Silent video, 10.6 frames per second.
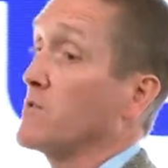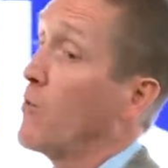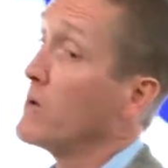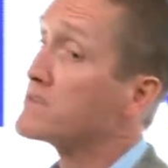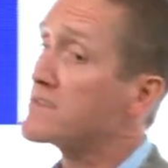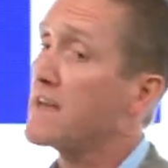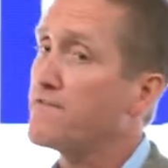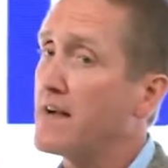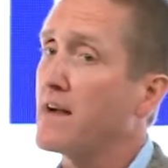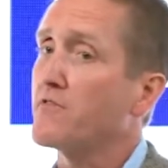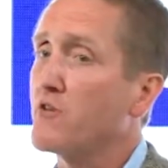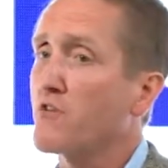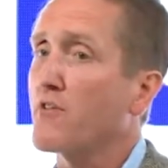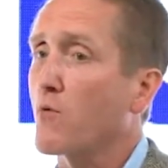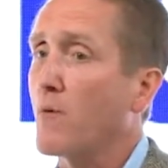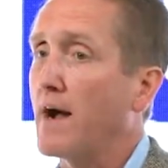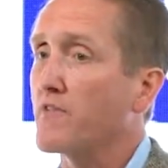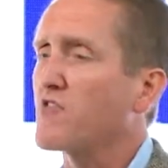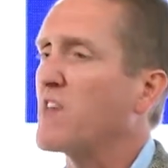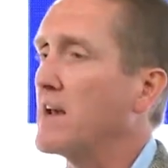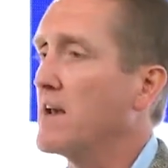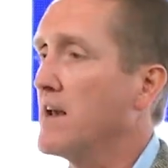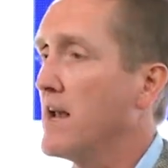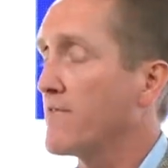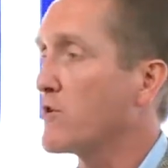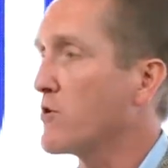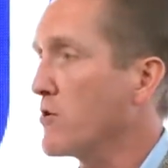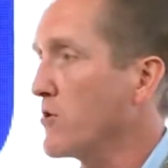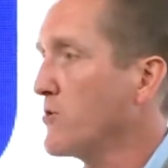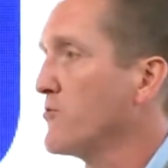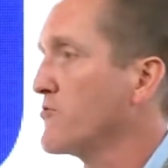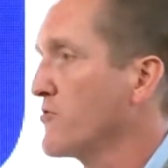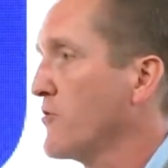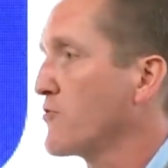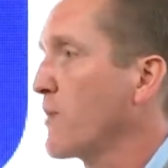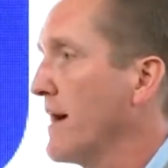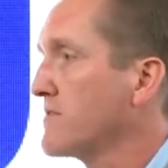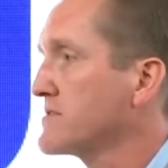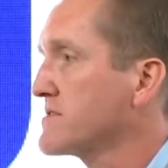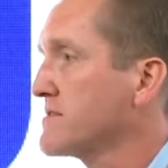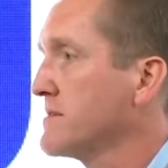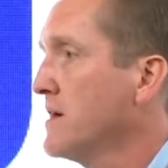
And once they found those other routes, they never lose those routes.